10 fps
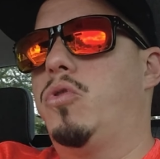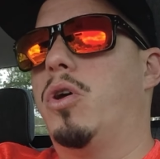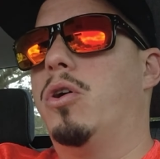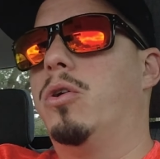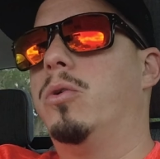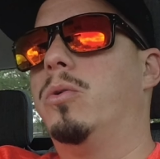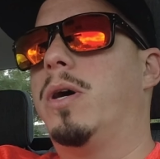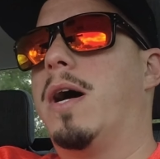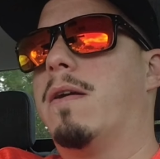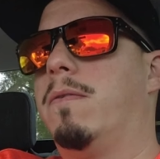So
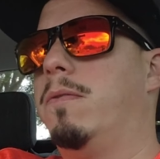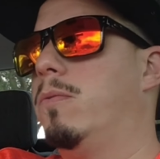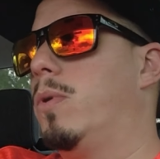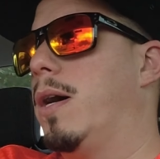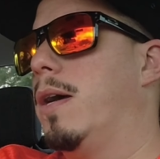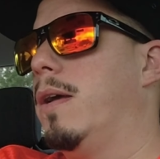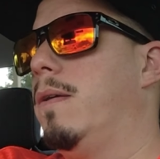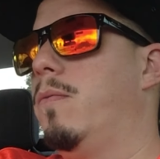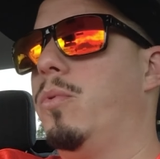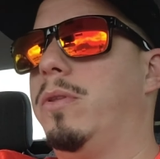I don't know
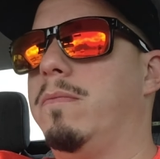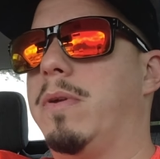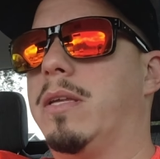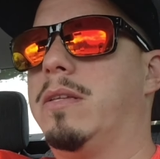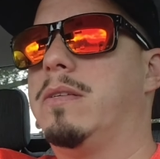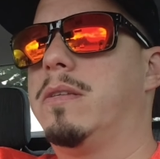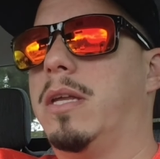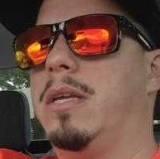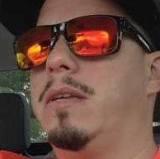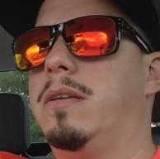why would they make this
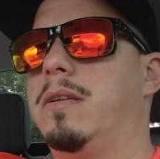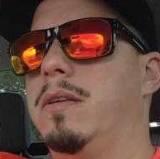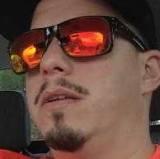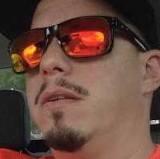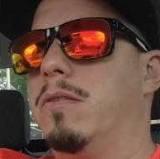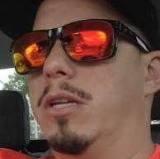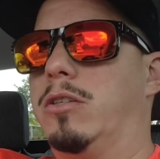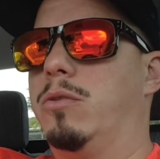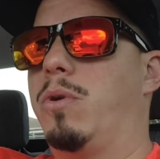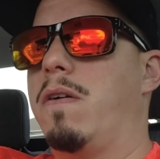like
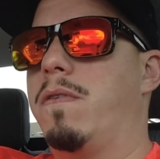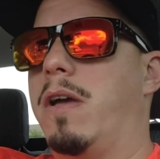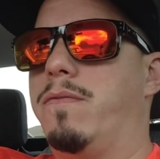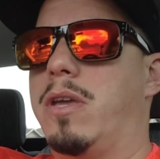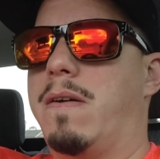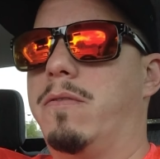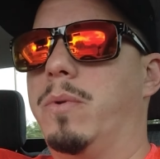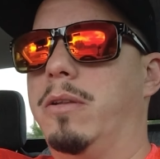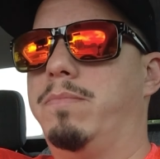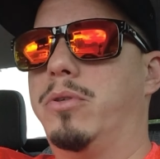connect to the Wi-Fi if you haven't
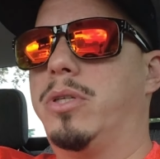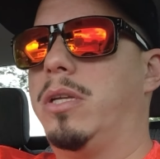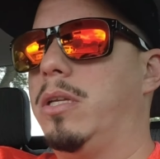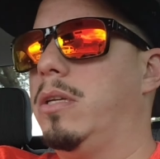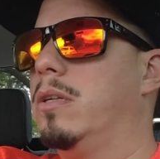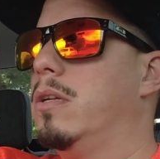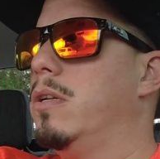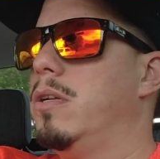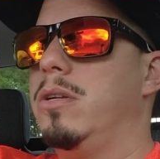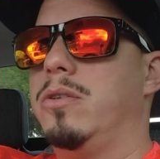really pushed any
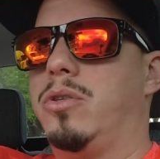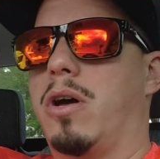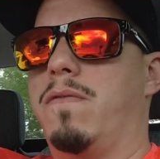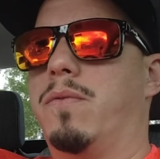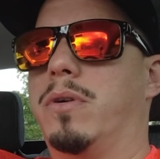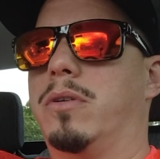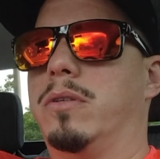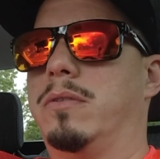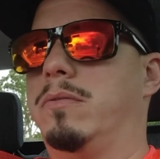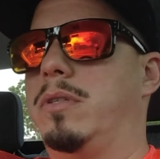software,
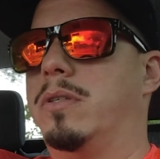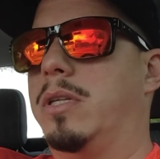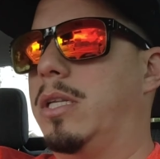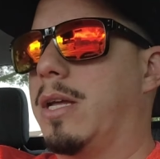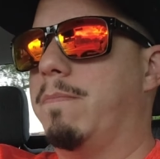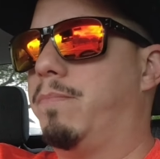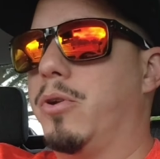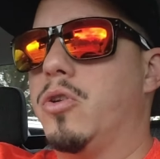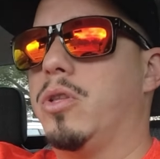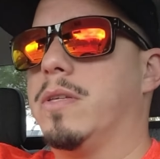you know, and I'm
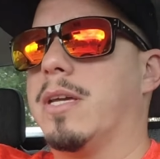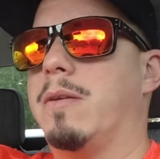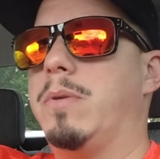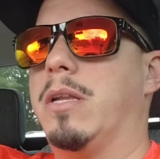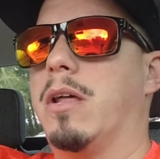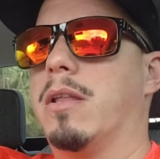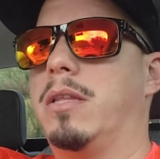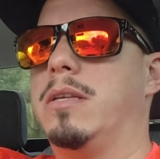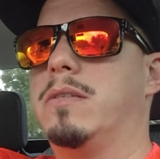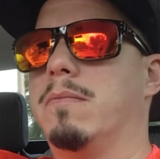pretty sure there's gotta be a lot of
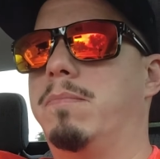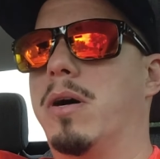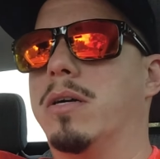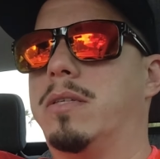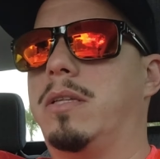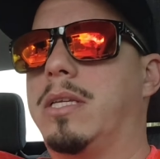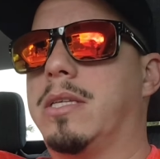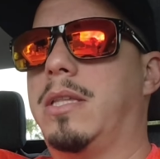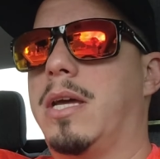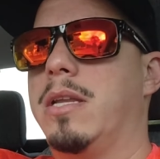things, bugs and things
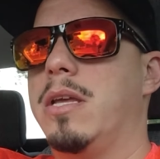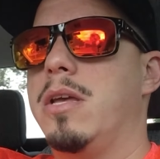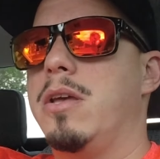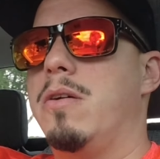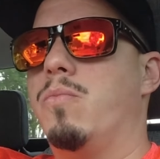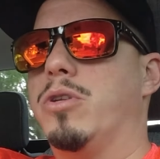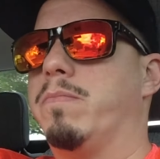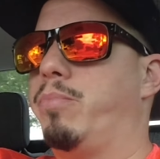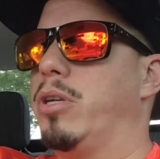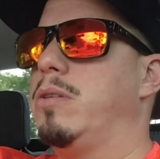like that. Which
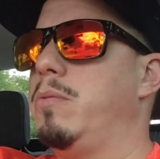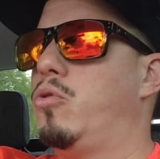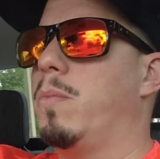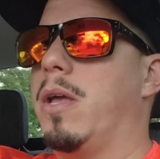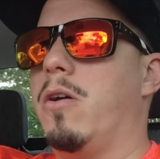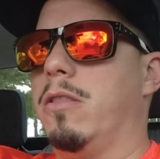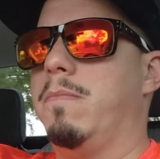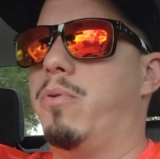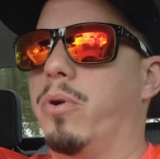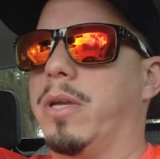brings me to my
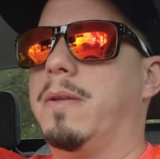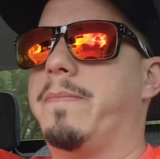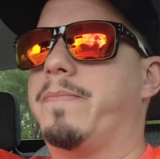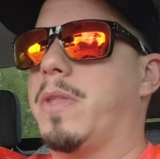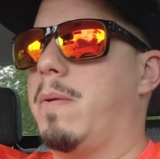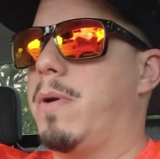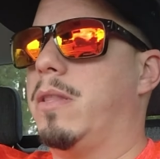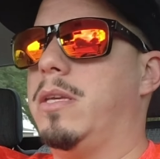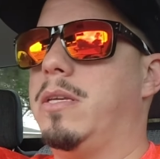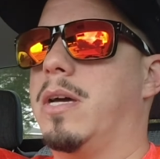other point
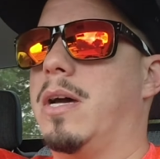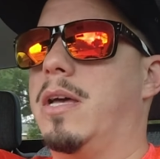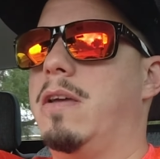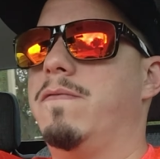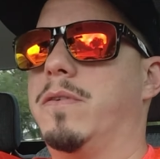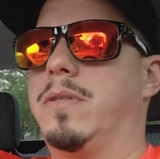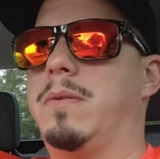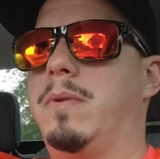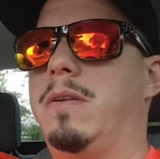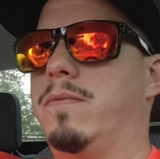about the uh, info
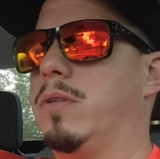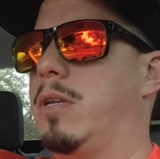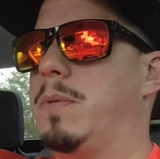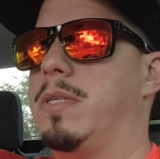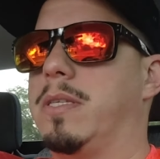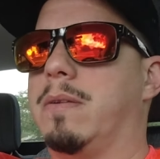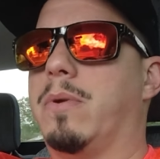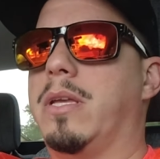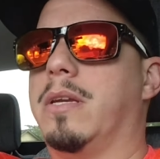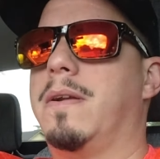infotainment system
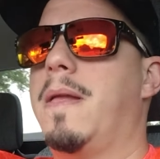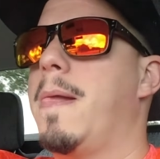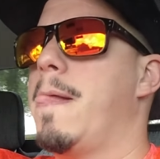right here.